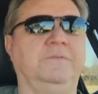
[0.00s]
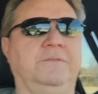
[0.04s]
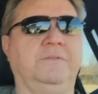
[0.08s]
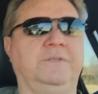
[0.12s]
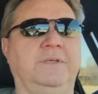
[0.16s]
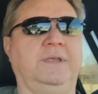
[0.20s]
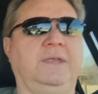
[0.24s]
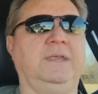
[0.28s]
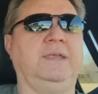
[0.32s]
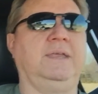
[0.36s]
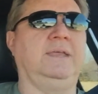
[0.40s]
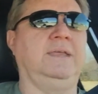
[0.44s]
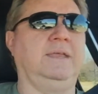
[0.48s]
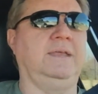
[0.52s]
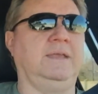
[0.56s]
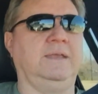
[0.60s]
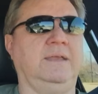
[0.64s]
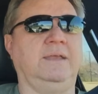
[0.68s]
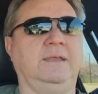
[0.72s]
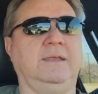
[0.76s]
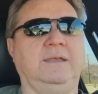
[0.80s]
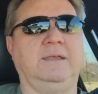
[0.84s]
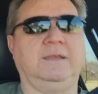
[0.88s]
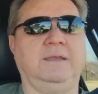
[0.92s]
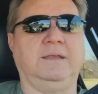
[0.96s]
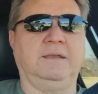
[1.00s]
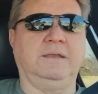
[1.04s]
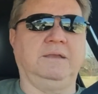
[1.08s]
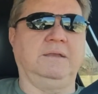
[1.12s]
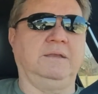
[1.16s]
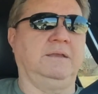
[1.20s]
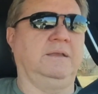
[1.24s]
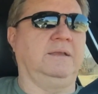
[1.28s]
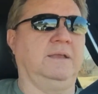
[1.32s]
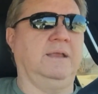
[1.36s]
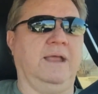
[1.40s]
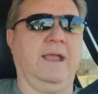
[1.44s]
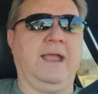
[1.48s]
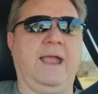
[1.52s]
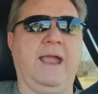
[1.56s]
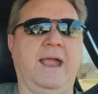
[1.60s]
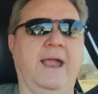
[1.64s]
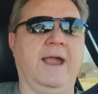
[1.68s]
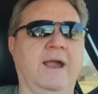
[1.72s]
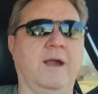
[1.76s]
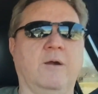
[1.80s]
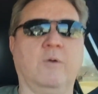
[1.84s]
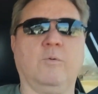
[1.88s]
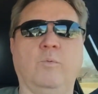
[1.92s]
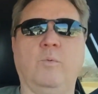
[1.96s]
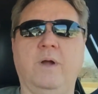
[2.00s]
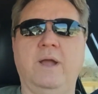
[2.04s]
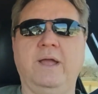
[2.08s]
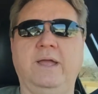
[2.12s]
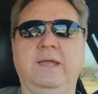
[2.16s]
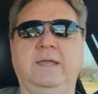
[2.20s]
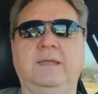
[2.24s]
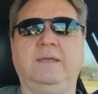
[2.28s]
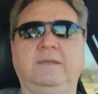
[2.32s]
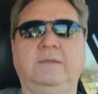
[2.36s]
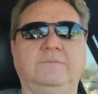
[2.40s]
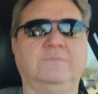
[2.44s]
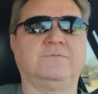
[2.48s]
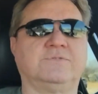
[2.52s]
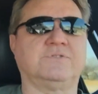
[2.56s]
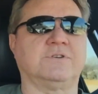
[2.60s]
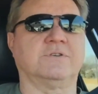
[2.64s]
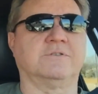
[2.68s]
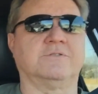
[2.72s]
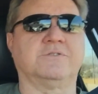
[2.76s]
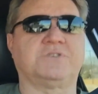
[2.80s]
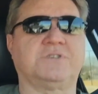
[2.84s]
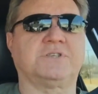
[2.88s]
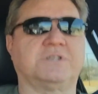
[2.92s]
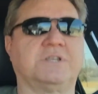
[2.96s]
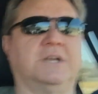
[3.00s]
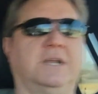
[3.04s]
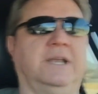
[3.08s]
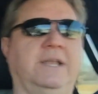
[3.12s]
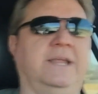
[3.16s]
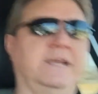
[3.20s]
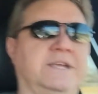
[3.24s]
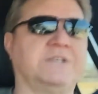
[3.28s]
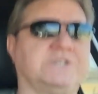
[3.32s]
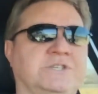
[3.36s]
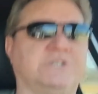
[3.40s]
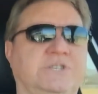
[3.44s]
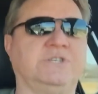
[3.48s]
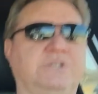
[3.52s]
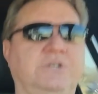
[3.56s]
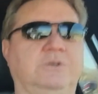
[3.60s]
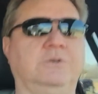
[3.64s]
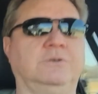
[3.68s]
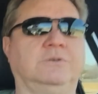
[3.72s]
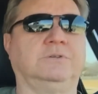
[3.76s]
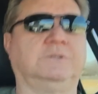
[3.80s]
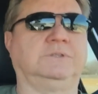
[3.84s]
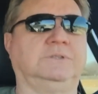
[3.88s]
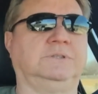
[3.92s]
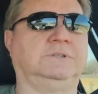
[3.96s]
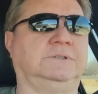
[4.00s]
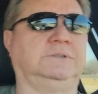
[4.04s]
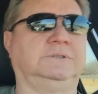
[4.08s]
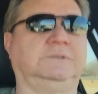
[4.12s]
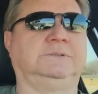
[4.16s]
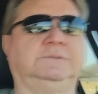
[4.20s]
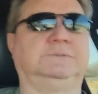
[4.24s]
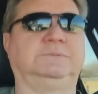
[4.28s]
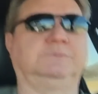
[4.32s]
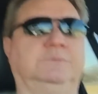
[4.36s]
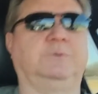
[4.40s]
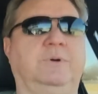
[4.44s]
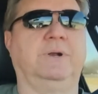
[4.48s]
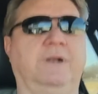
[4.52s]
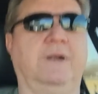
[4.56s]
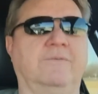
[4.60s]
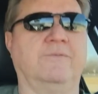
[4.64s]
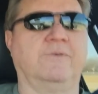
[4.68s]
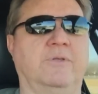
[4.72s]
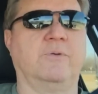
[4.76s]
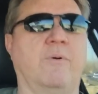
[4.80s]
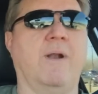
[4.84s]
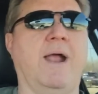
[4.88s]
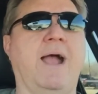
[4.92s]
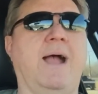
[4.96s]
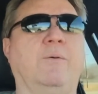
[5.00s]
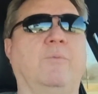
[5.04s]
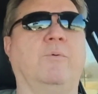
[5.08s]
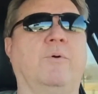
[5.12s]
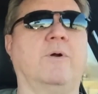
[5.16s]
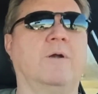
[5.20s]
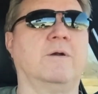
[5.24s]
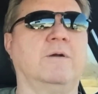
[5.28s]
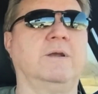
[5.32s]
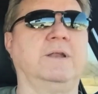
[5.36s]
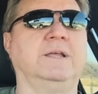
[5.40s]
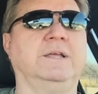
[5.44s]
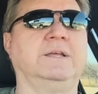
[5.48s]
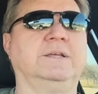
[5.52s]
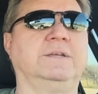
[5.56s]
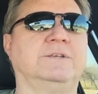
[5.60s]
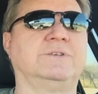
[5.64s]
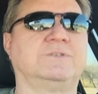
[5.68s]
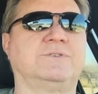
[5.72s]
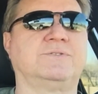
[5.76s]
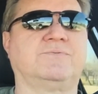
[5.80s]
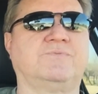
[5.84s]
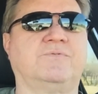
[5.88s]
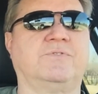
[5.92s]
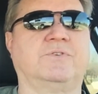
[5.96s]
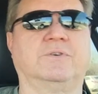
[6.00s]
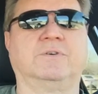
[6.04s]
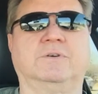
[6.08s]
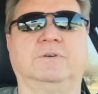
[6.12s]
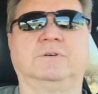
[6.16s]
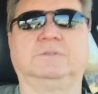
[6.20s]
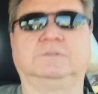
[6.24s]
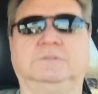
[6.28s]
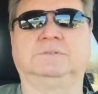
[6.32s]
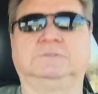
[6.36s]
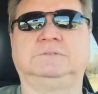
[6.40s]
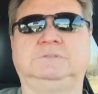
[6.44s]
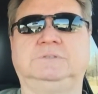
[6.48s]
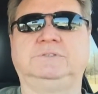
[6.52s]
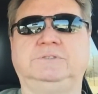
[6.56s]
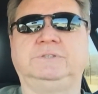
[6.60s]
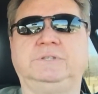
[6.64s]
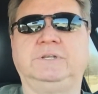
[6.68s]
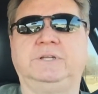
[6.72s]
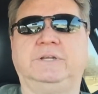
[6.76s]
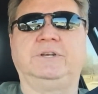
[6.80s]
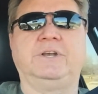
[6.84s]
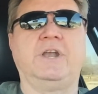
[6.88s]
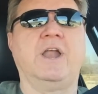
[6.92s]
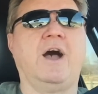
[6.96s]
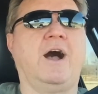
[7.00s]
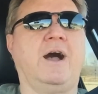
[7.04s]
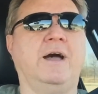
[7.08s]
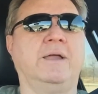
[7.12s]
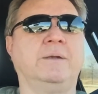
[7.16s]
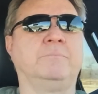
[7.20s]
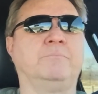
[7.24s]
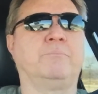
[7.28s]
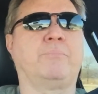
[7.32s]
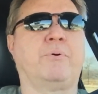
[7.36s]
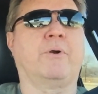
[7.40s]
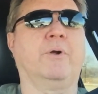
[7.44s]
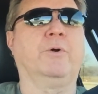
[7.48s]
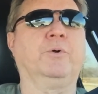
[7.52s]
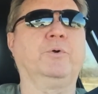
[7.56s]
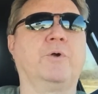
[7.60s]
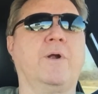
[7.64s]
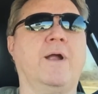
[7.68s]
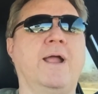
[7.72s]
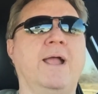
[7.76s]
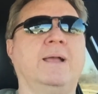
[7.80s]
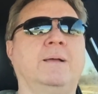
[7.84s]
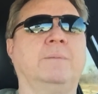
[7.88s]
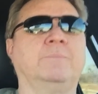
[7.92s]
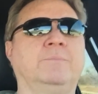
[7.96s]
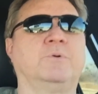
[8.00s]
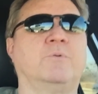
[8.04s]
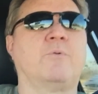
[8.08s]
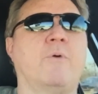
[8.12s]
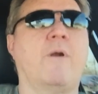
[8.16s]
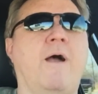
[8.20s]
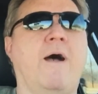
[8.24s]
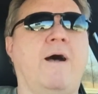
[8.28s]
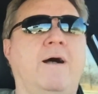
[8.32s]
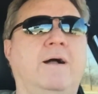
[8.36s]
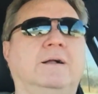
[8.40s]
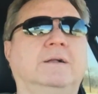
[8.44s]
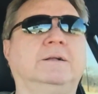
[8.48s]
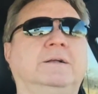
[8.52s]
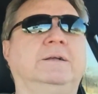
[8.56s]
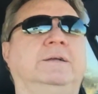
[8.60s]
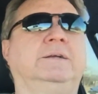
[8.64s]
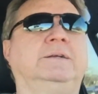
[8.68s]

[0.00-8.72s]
the airwaves, or celestial, whatever the right word is for non-programmed rock.